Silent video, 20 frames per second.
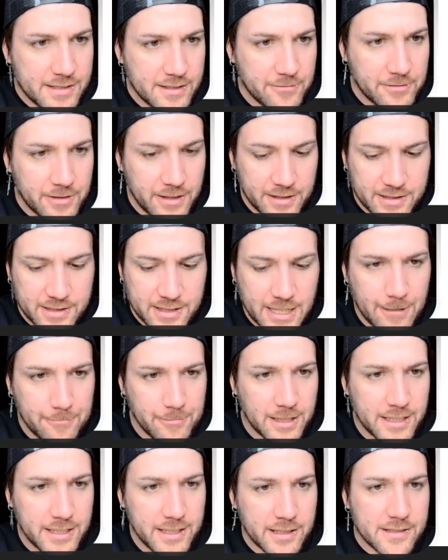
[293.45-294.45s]
So we'll go to
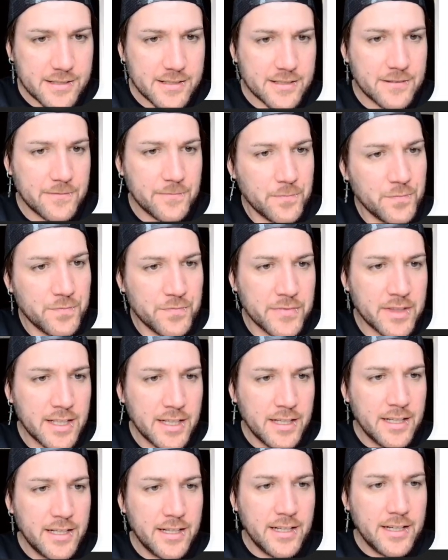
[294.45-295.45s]
Scamalytics
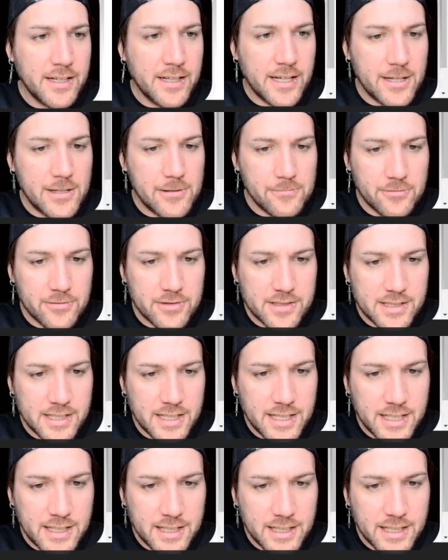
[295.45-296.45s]
and we'll
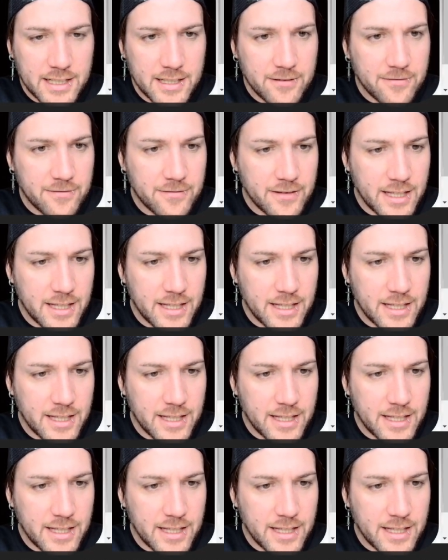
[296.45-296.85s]
see if